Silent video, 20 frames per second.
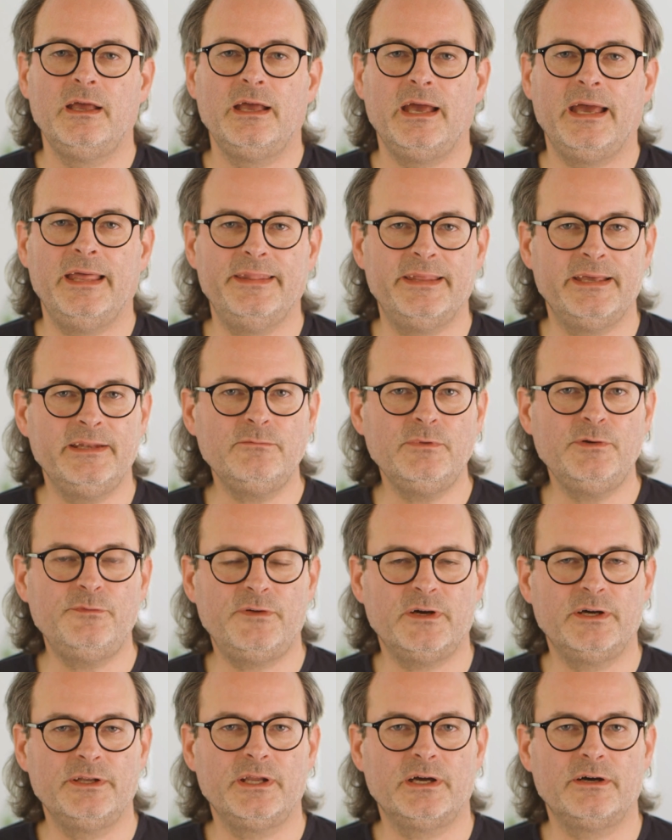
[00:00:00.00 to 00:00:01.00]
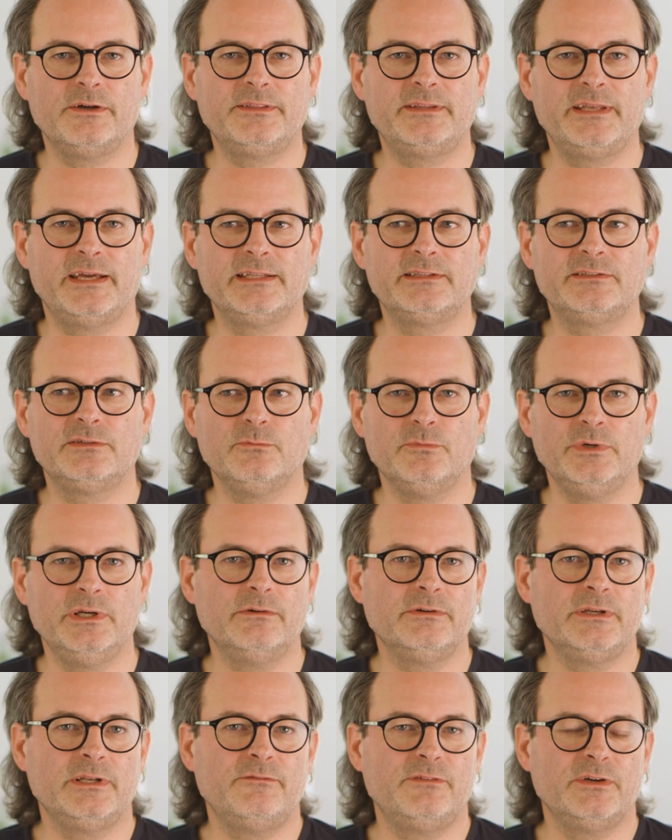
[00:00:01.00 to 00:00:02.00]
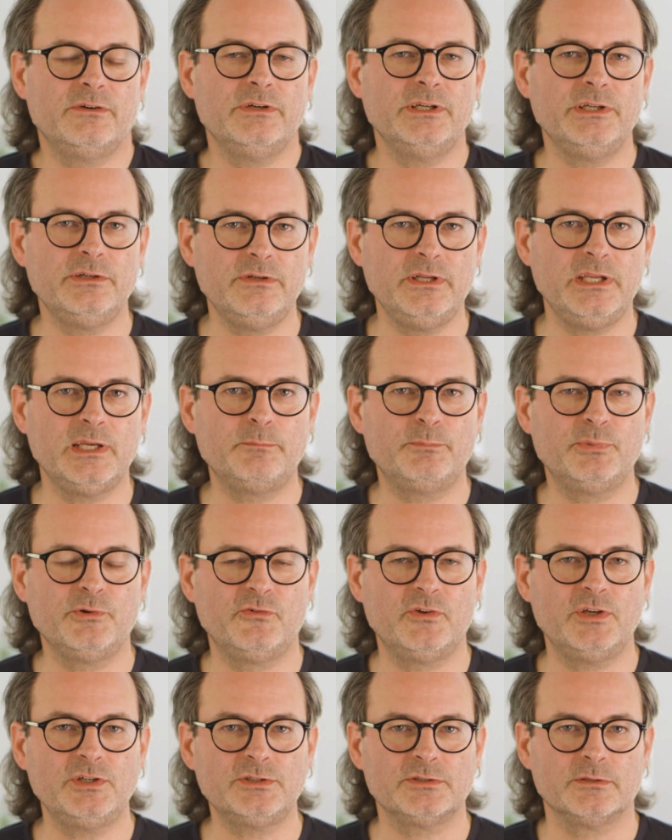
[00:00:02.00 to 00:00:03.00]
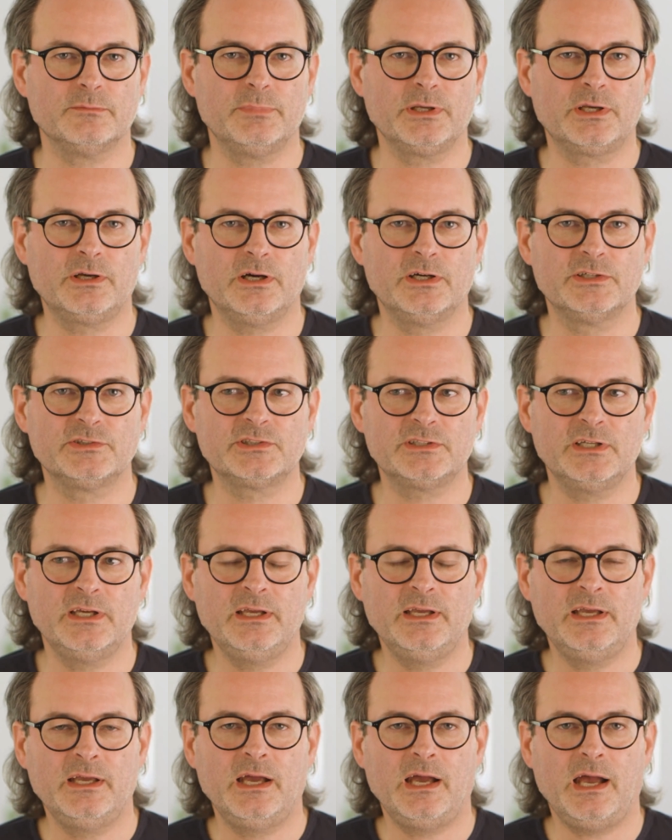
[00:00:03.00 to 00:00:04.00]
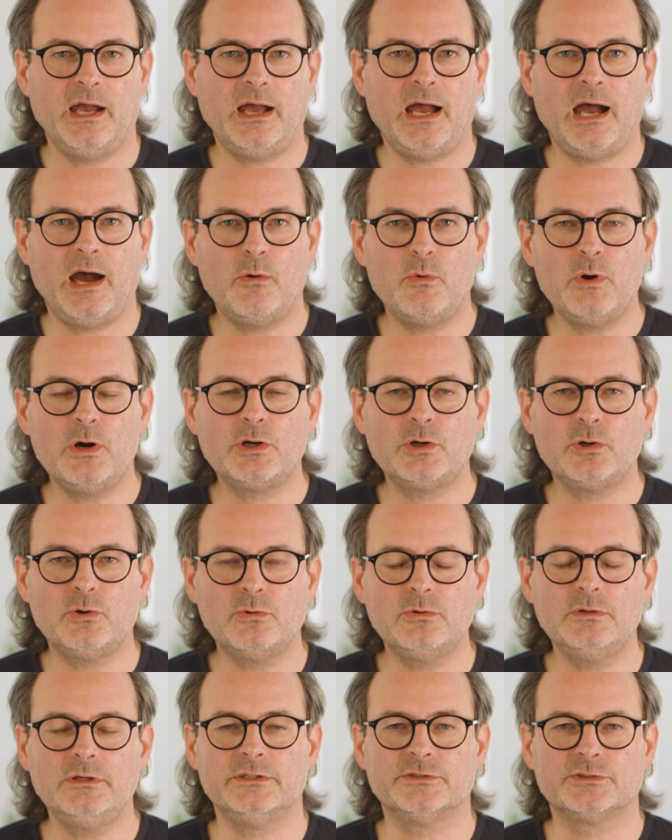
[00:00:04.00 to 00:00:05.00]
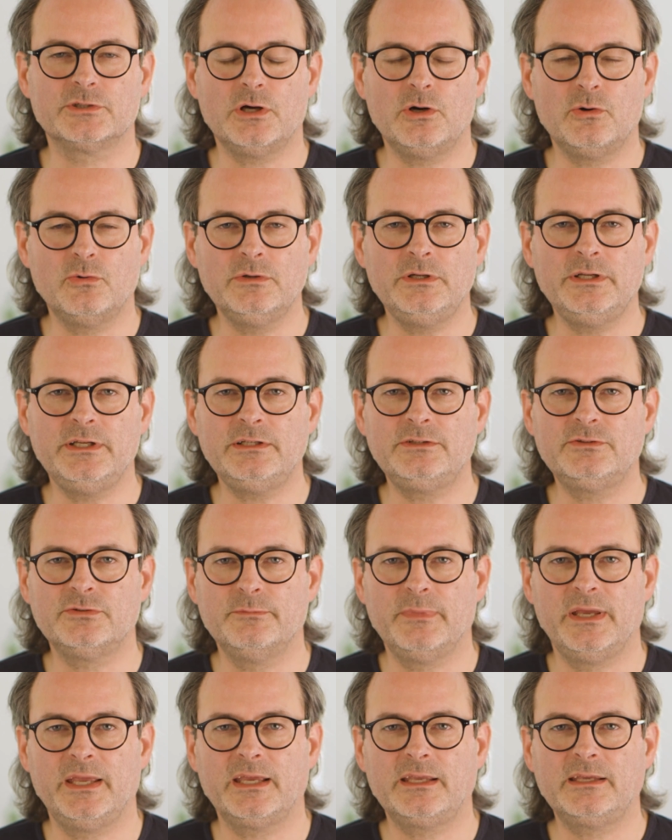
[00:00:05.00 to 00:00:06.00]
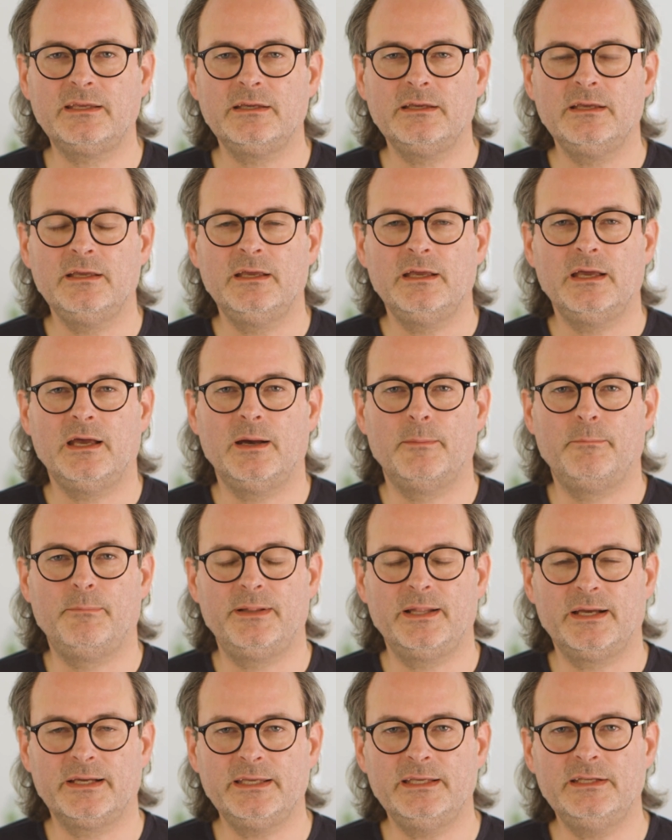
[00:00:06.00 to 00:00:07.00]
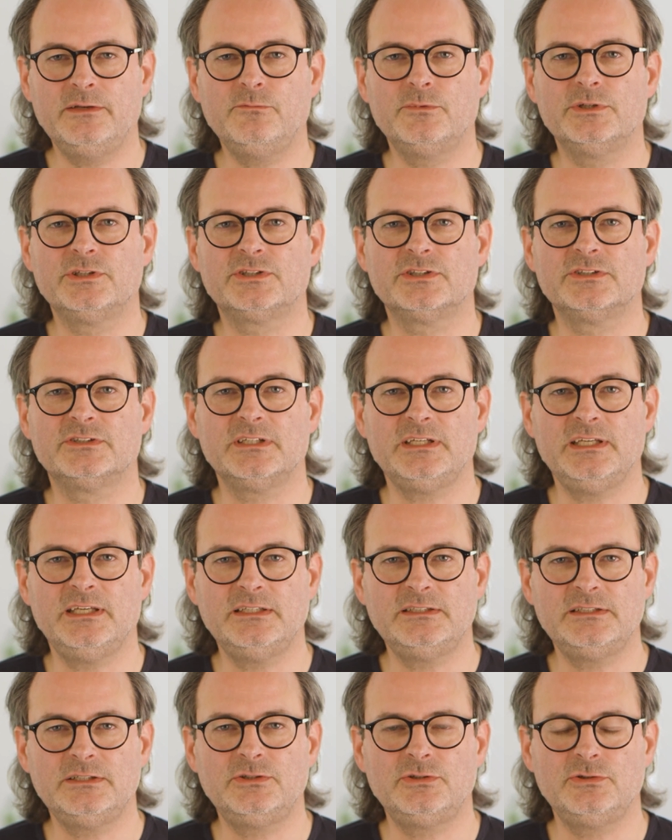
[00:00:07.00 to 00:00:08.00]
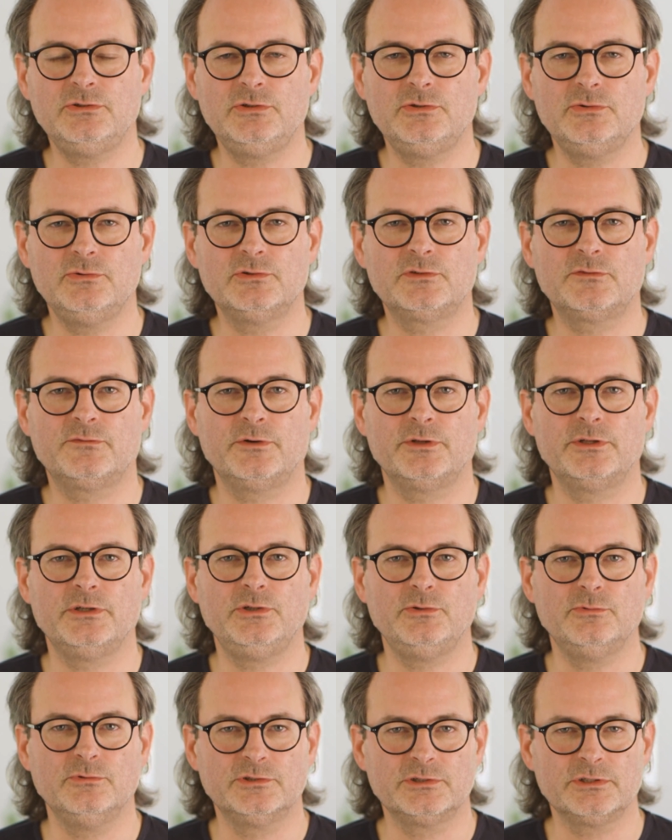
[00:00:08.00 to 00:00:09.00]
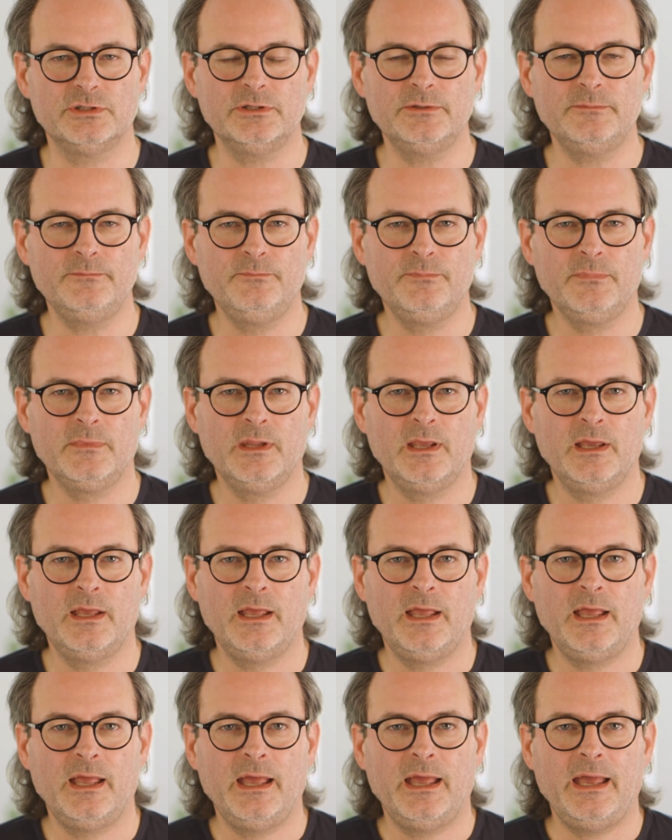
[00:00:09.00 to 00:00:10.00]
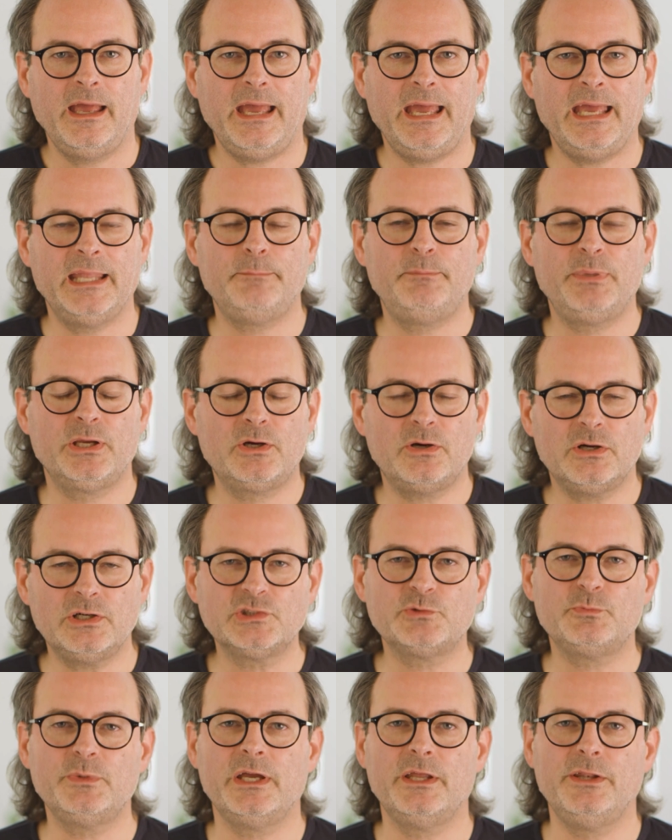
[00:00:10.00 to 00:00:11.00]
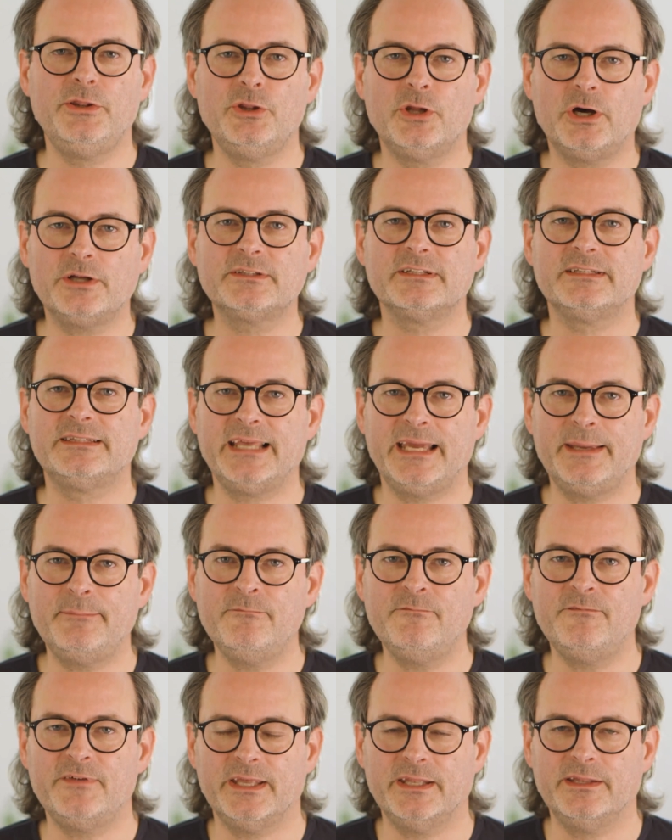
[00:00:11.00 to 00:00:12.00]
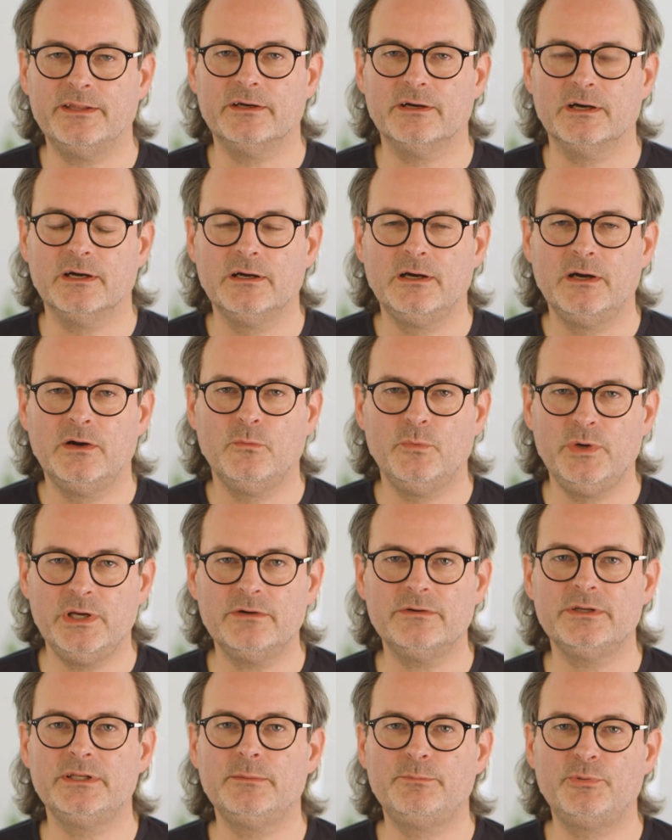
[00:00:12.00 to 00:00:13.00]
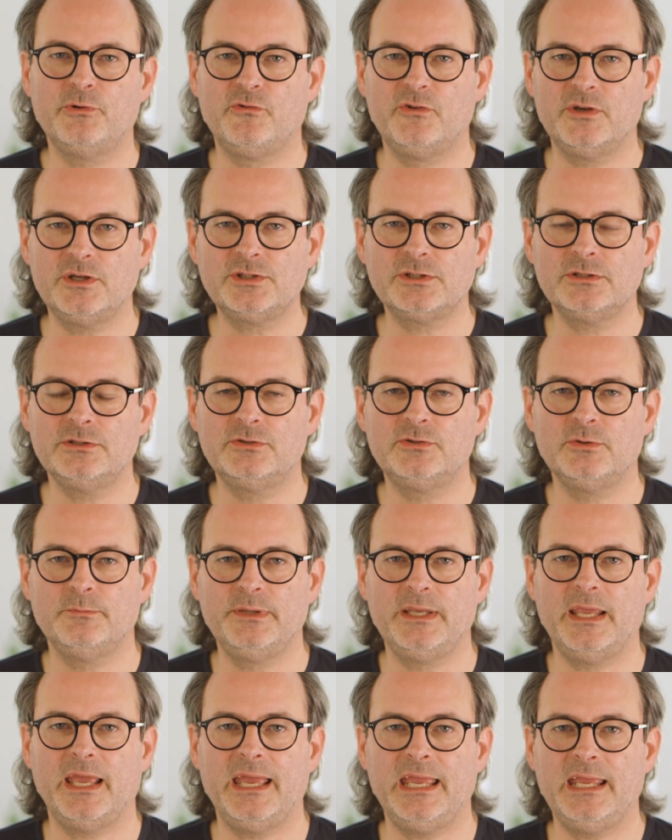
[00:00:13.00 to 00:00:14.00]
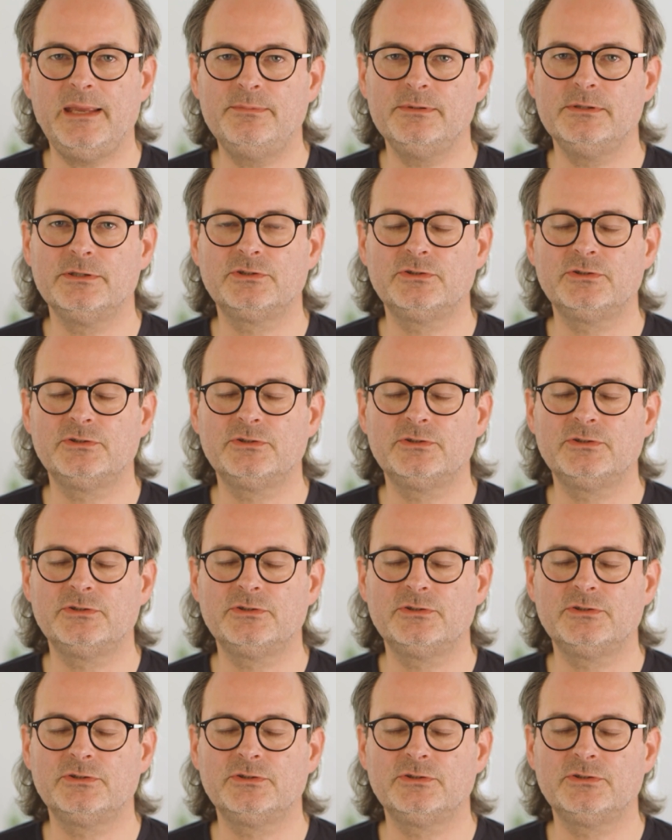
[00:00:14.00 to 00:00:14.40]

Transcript: And then we found out that we are in a very unique position because our goal is only to make a plugin which is easy to use for the user. And because we are not a DAM vendor, we are in a position to be able